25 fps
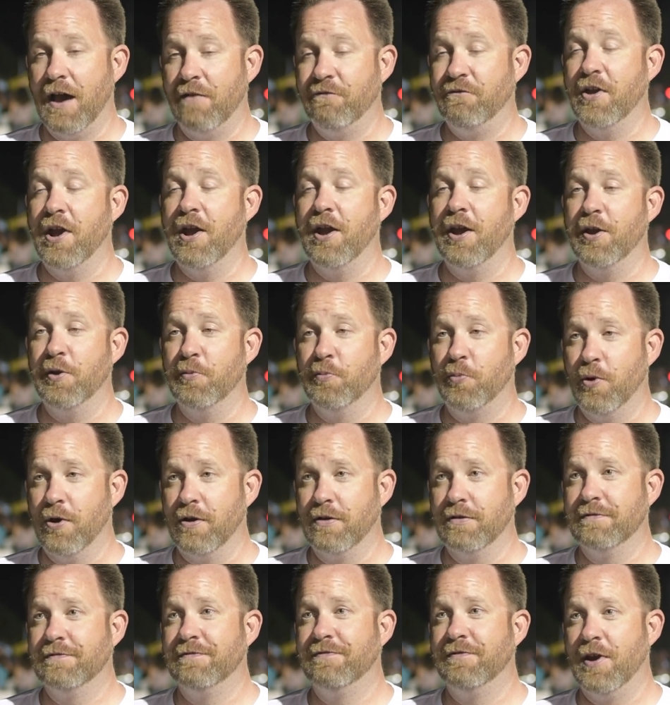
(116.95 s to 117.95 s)
Very
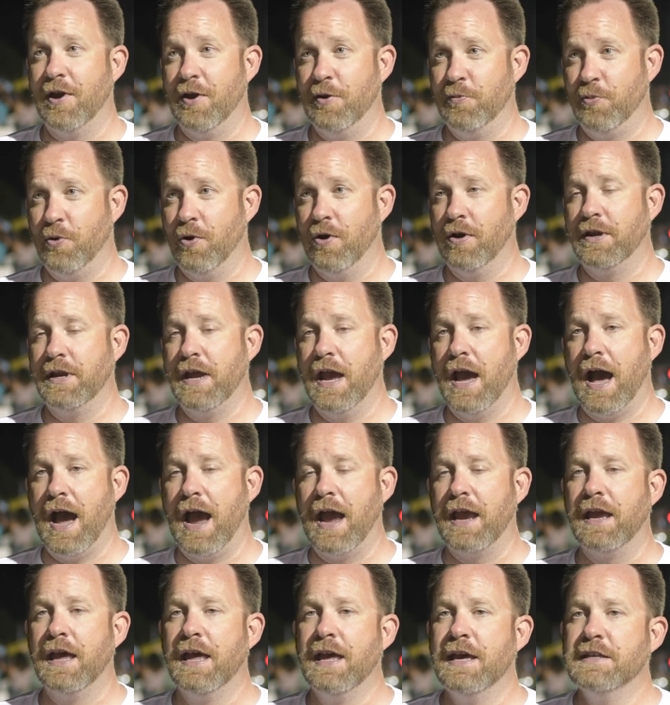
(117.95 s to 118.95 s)
important.
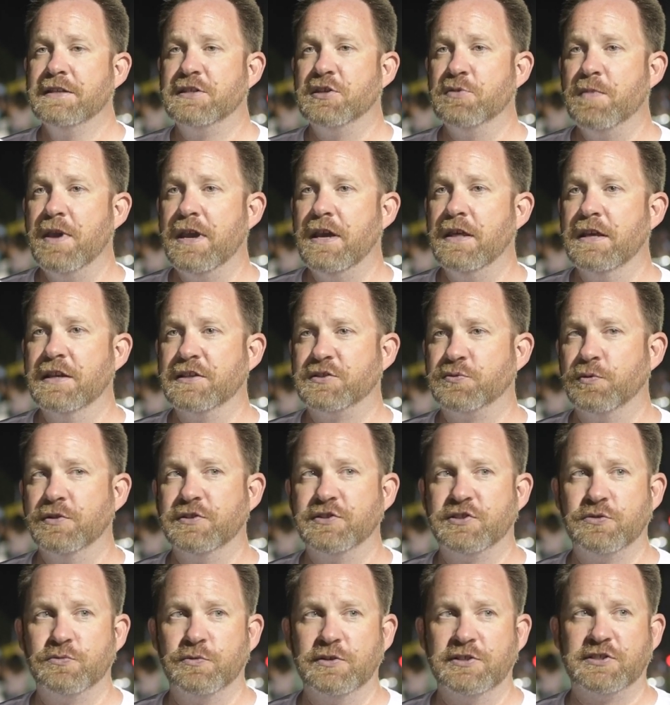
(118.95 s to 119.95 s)
Yeah, to me, this
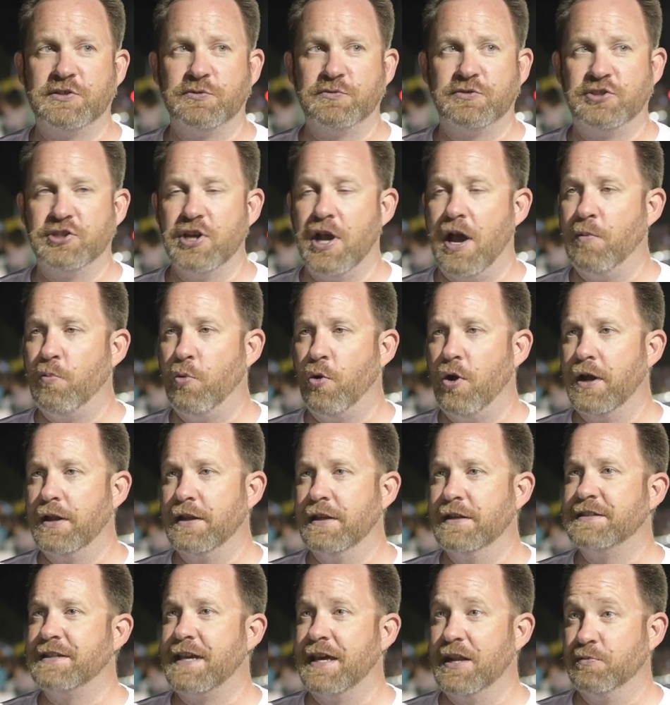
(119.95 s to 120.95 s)
was job one.
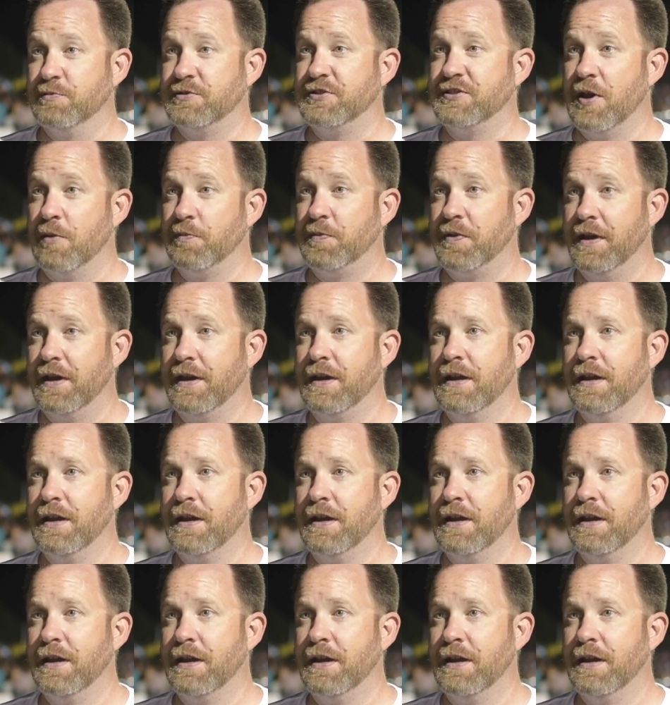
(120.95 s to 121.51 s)
Let's get them something.